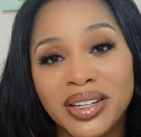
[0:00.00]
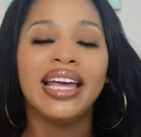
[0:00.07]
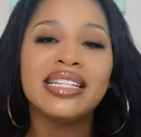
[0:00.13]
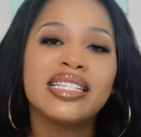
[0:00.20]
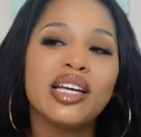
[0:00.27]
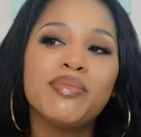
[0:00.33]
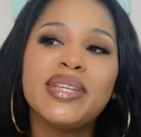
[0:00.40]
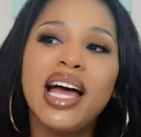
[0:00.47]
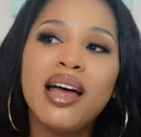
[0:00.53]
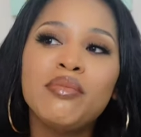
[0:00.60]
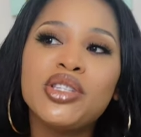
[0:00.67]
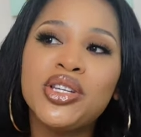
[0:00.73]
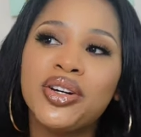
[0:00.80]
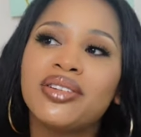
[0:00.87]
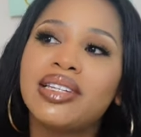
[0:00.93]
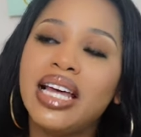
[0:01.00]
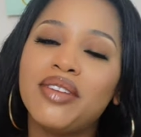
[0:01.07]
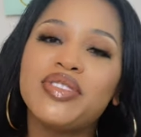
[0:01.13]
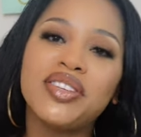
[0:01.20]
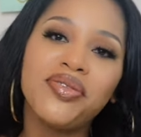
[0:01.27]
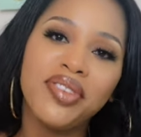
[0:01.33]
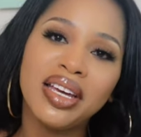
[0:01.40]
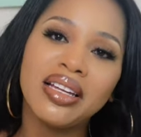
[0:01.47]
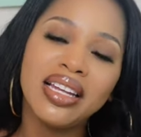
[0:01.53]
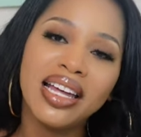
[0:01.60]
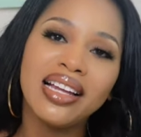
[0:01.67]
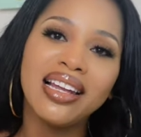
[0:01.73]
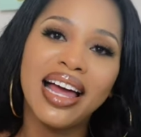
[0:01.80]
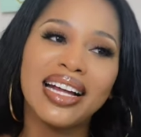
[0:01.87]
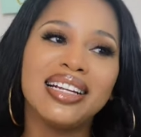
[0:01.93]
And sometimes you're left feeling
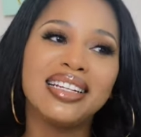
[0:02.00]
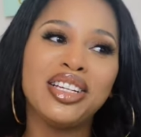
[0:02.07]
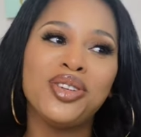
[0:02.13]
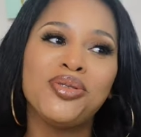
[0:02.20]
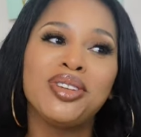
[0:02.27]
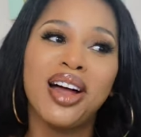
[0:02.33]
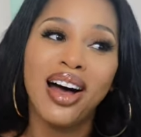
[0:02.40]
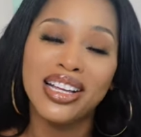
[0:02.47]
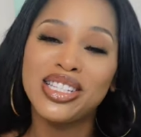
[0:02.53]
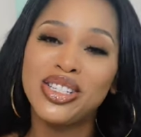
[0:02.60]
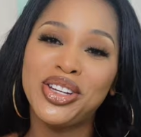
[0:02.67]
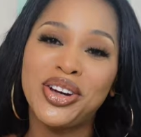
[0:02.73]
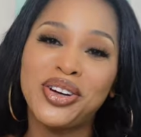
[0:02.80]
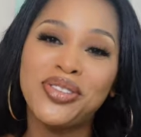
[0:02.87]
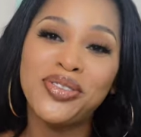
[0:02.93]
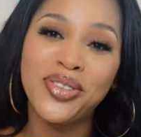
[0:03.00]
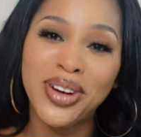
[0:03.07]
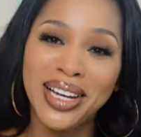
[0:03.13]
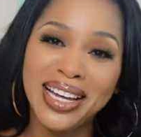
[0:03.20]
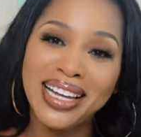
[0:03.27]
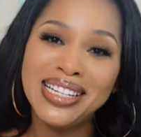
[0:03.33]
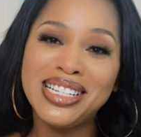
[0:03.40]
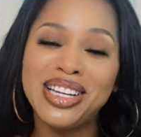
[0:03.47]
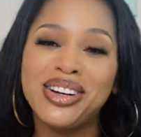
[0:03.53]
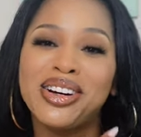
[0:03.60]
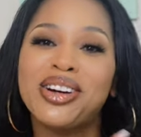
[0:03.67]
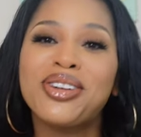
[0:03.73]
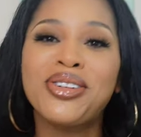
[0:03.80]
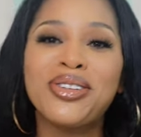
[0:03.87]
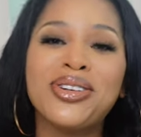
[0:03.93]
like you lost your friend, your
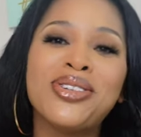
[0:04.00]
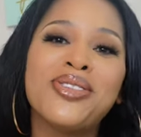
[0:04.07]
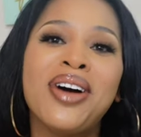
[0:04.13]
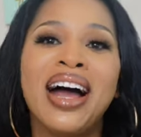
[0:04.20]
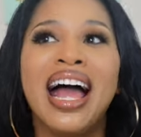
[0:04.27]
crew,